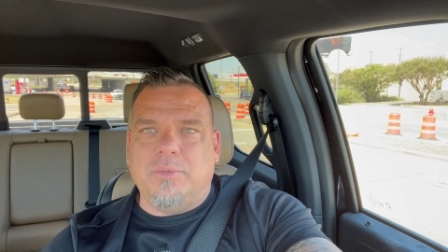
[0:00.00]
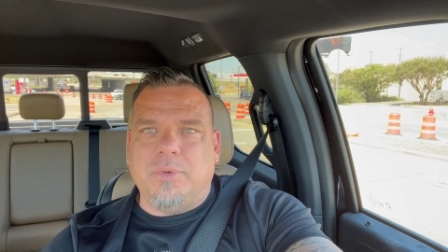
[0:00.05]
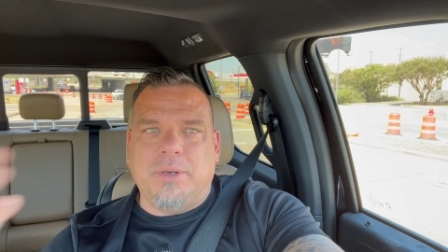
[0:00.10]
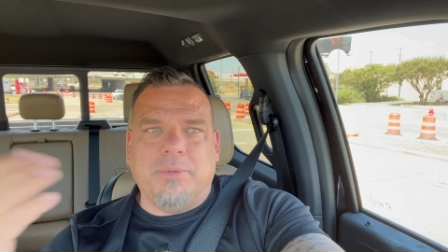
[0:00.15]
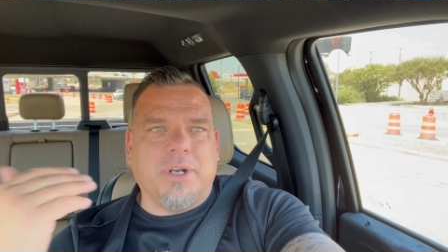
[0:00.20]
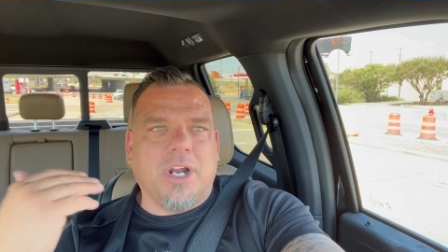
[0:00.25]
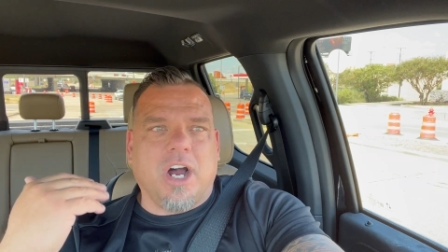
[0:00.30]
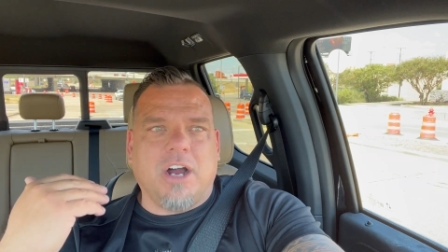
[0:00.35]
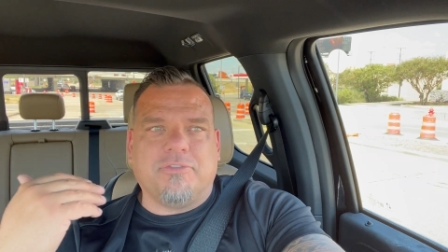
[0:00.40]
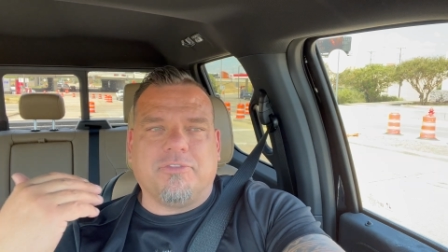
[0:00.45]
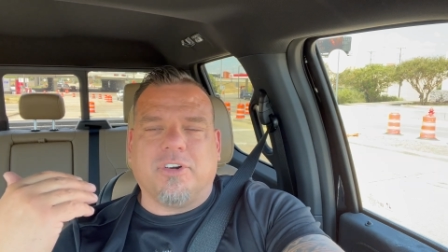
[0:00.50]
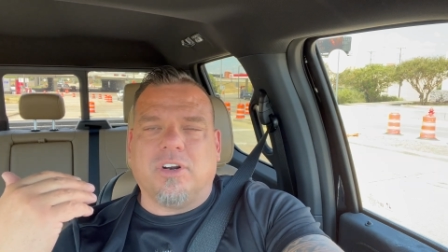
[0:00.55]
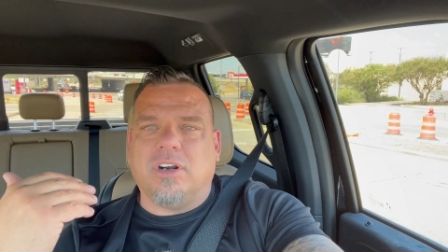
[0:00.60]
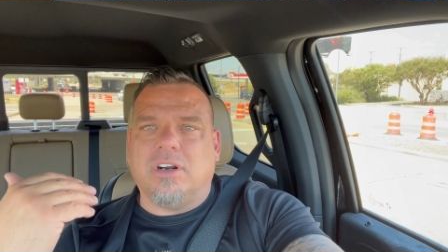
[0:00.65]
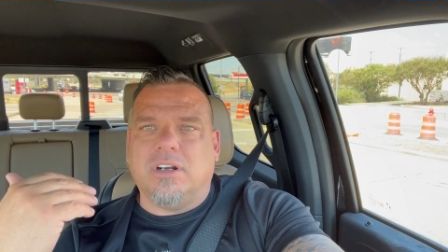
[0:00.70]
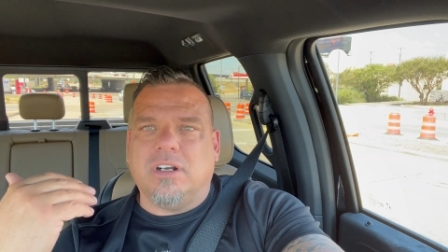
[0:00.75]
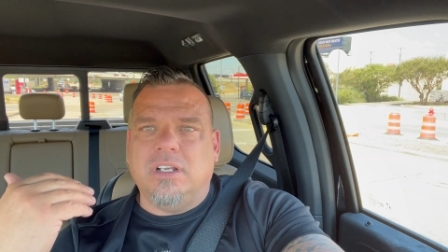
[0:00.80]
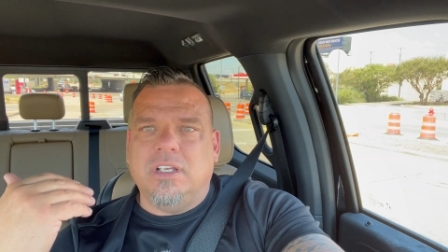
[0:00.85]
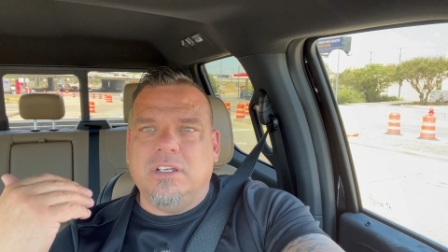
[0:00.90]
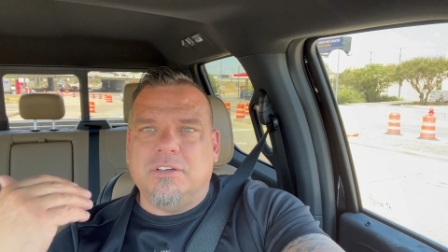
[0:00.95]
We would
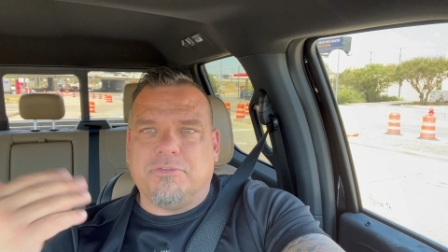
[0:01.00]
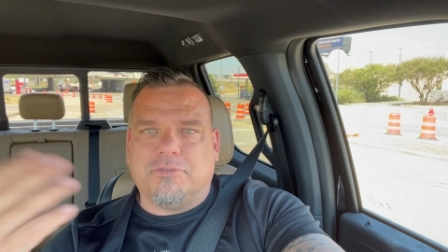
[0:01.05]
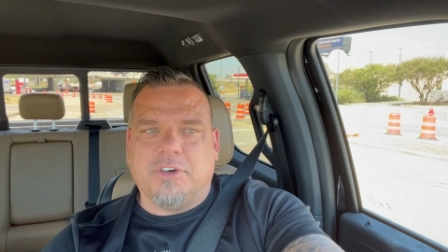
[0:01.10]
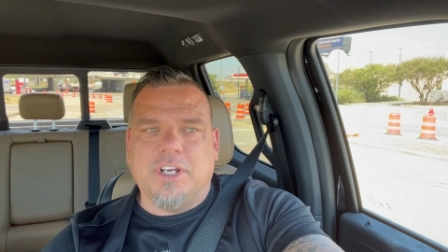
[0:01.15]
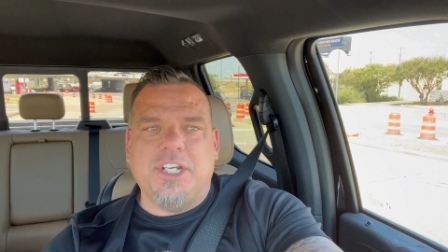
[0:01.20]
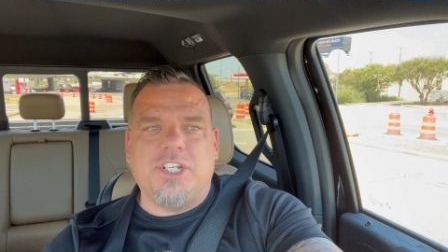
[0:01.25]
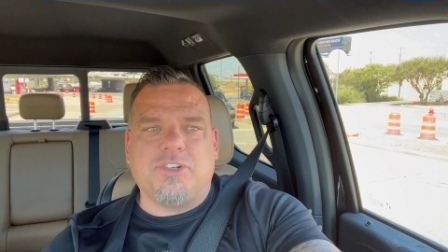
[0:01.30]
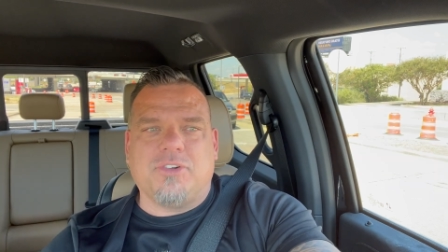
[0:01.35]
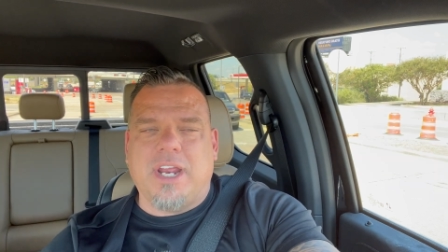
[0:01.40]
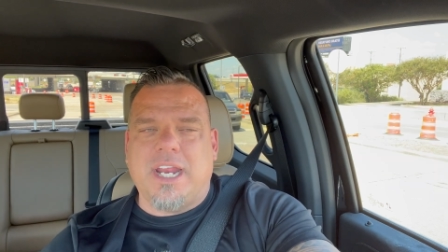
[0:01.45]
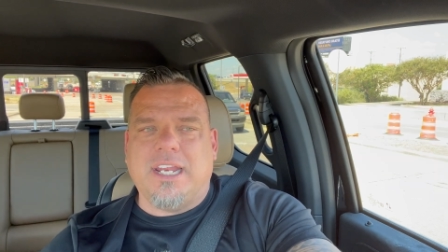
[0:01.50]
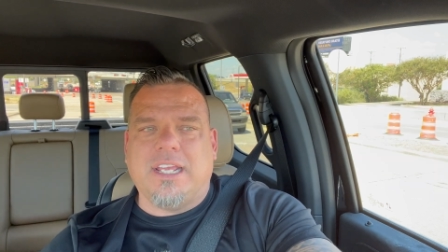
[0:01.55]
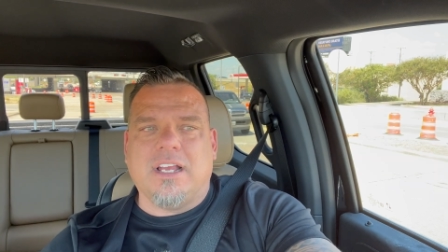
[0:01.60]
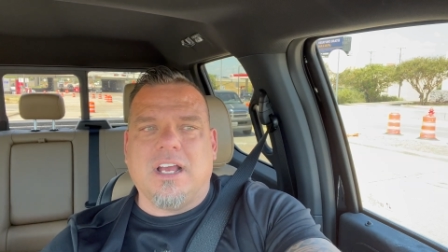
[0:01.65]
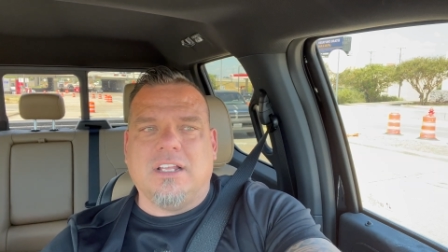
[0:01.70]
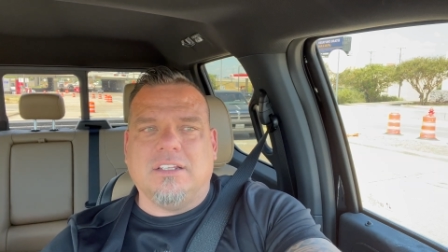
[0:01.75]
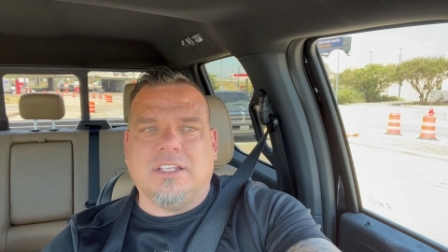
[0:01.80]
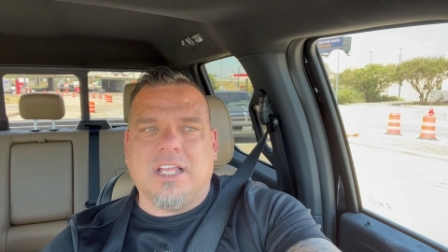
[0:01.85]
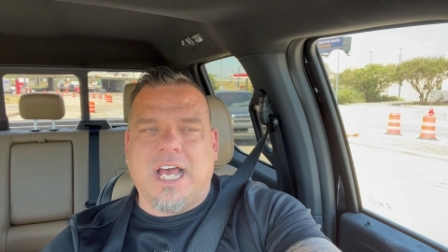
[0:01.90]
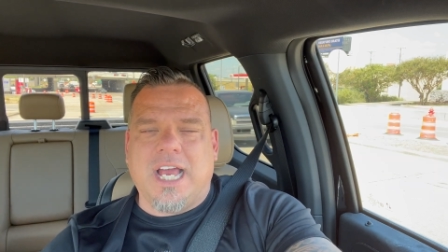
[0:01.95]
offer free training
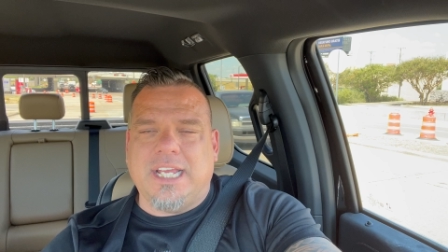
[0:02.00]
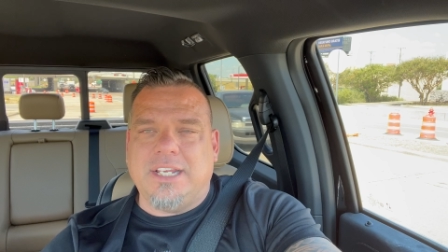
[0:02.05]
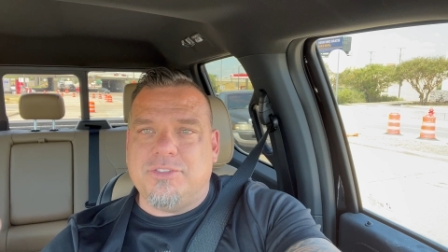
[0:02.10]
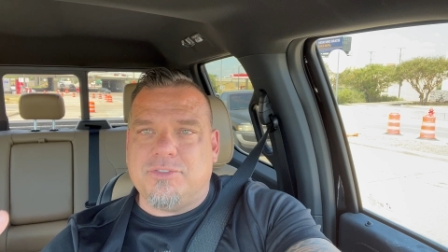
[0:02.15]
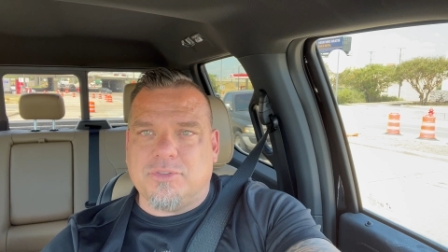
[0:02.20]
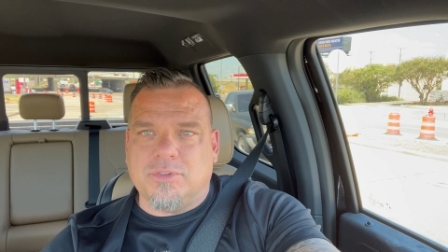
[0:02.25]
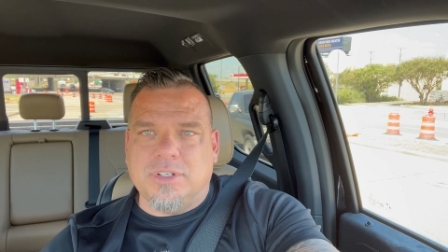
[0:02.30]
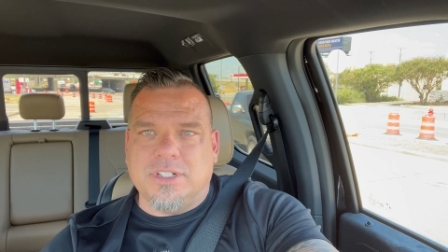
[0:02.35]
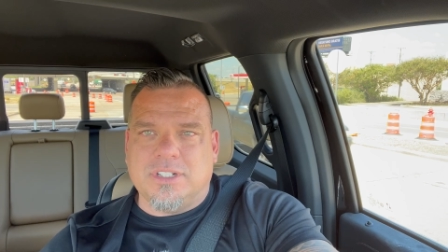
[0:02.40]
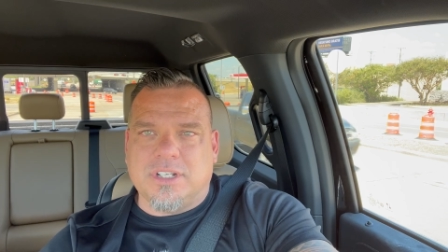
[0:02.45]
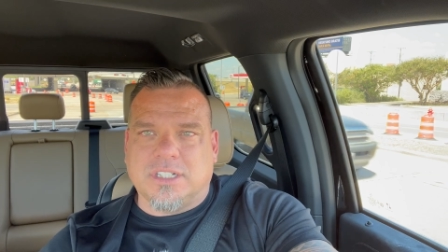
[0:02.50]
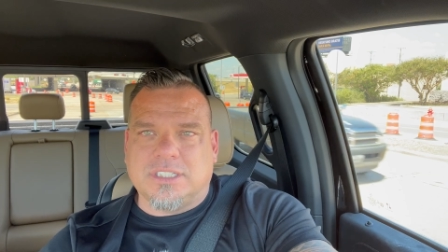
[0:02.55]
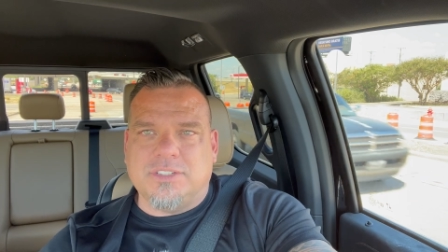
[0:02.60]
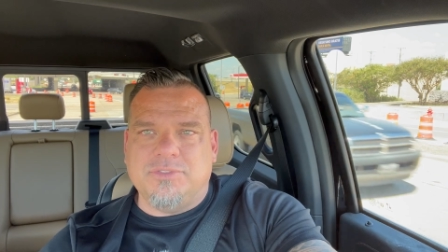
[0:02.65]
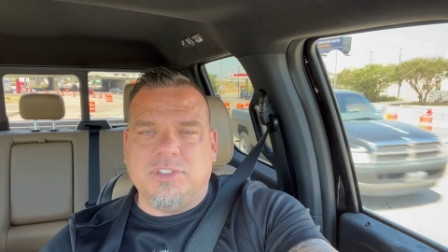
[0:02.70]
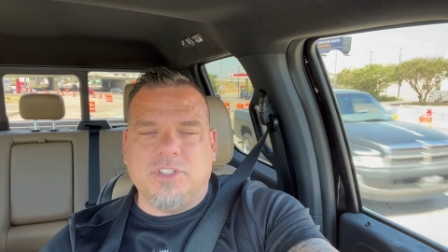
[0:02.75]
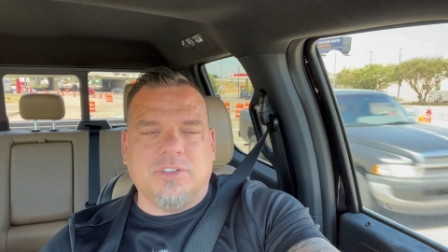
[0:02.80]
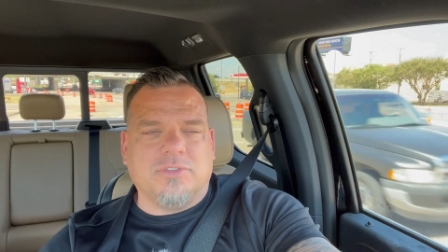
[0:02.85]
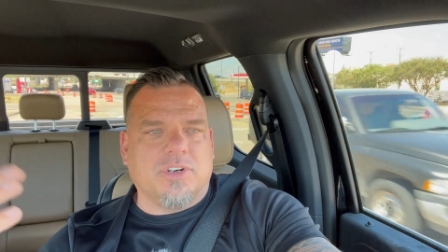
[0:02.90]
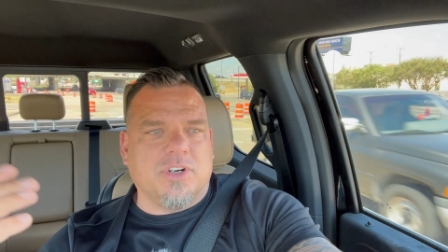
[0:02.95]
online through
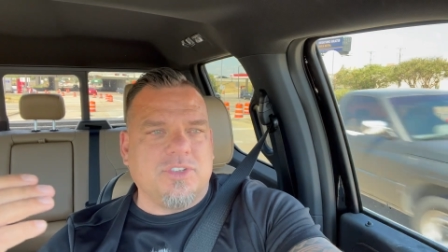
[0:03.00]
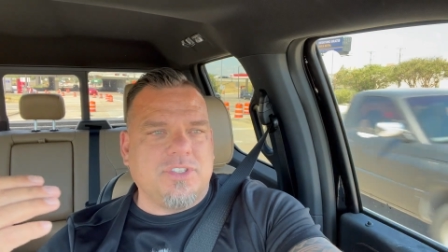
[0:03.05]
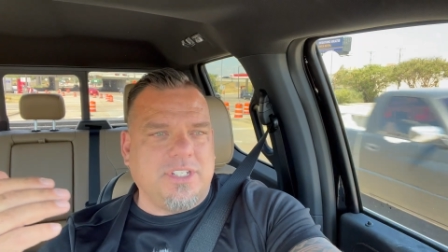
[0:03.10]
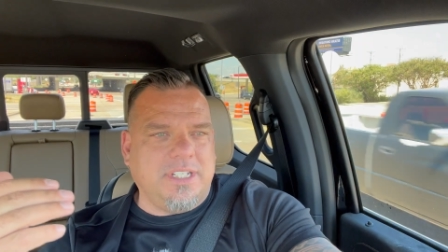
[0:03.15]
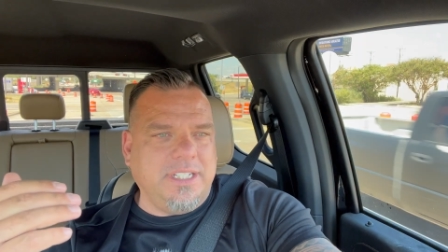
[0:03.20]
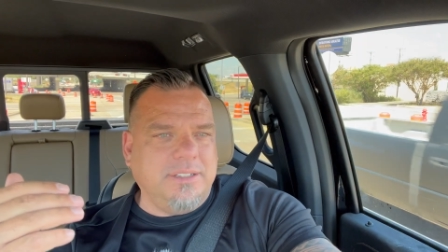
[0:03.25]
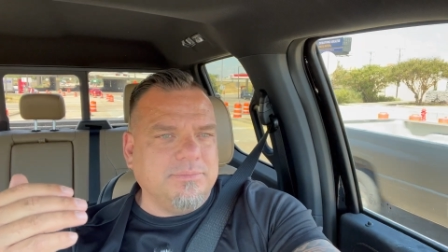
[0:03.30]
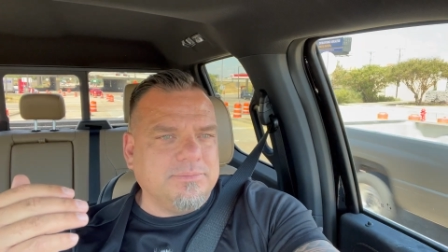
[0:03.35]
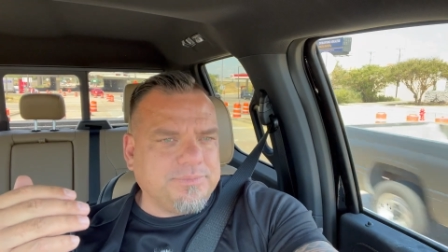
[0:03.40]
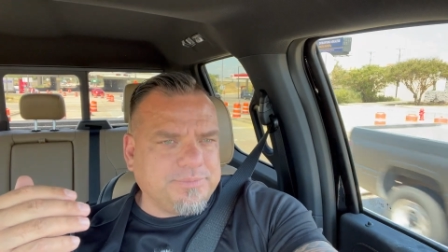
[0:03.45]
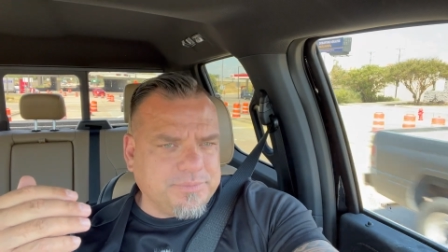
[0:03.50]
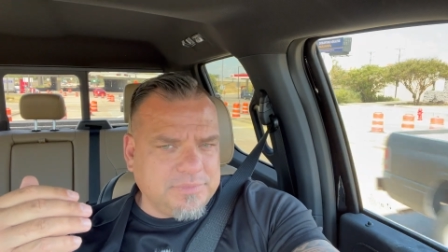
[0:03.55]
Inductive University,